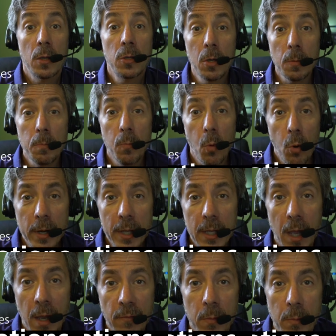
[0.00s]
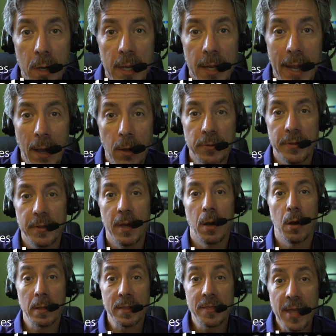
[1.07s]
Good morning, everybody out
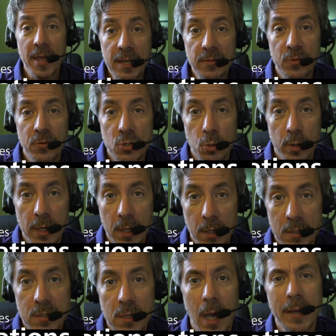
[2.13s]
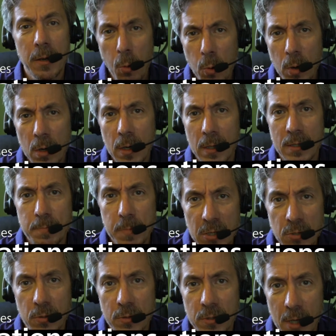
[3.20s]
there, and thanks for joining us. I know we're at a
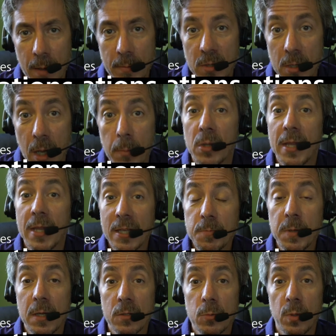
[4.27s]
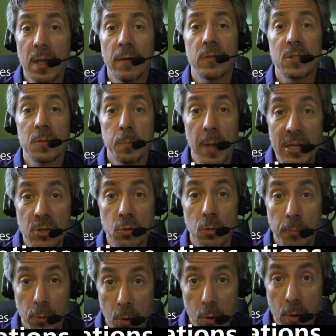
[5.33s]
special time today, but that's because we have a special
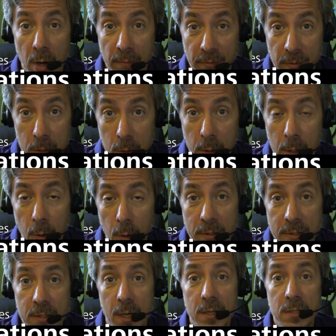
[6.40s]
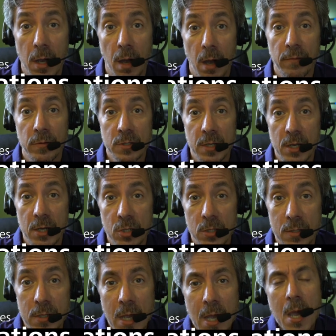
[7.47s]
program for you here on Zeiss Conversations.